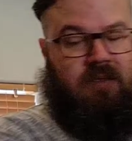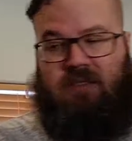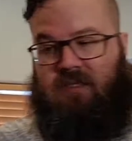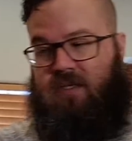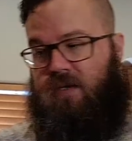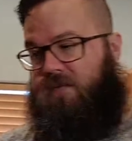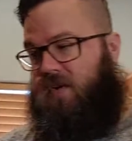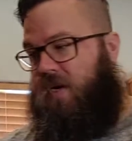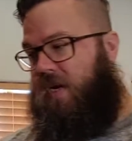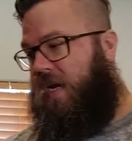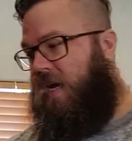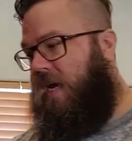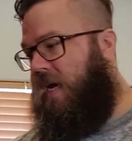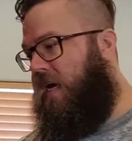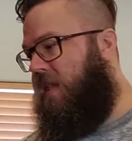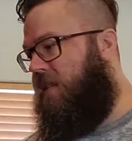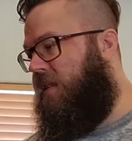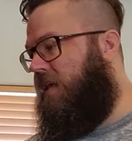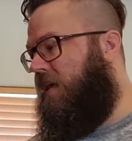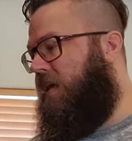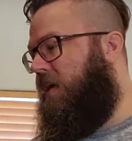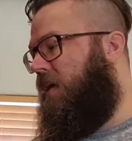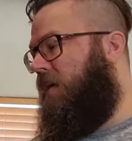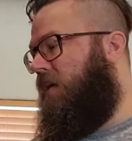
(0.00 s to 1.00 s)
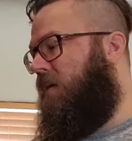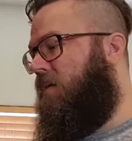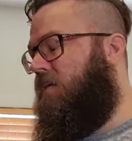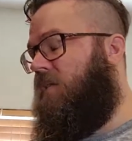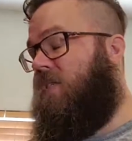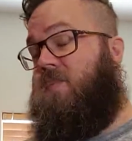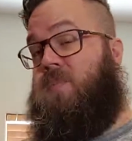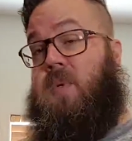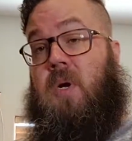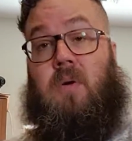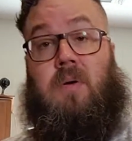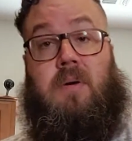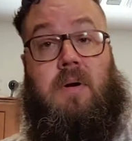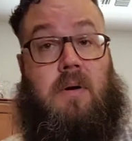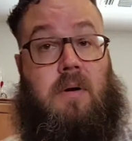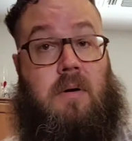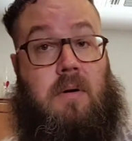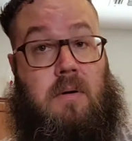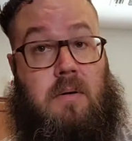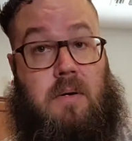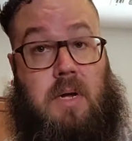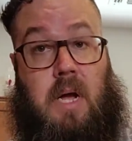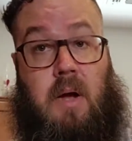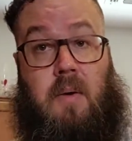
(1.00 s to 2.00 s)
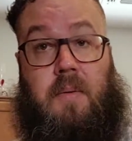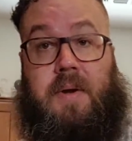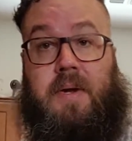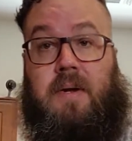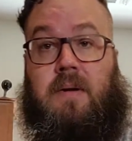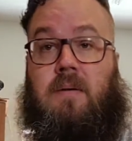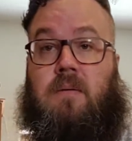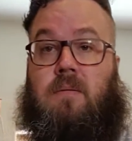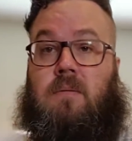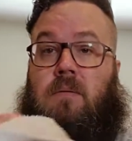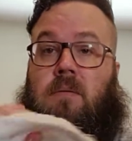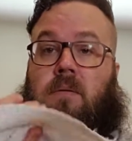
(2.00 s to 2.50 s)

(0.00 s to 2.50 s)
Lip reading: So I've already got the smoker going.